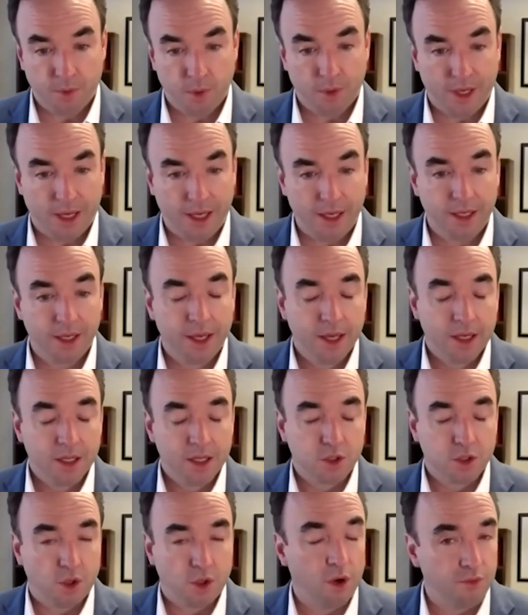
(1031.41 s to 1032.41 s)
okay?
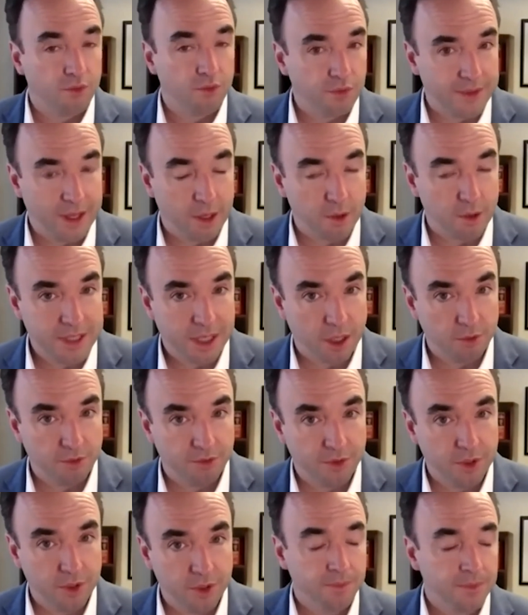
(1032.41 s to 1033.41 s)
So hopefully that was
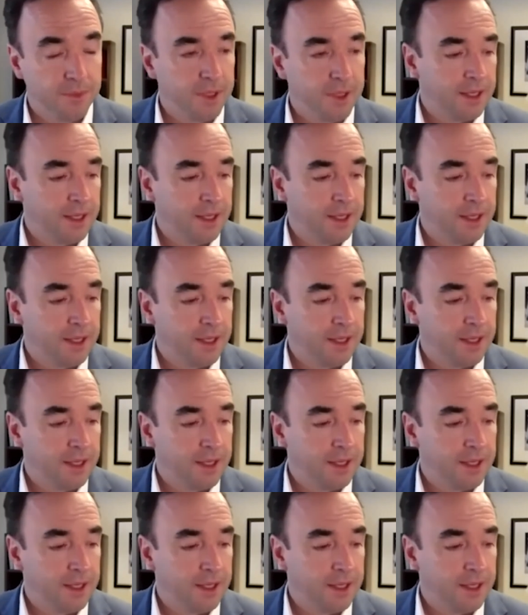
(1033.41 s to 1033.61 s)
helpful.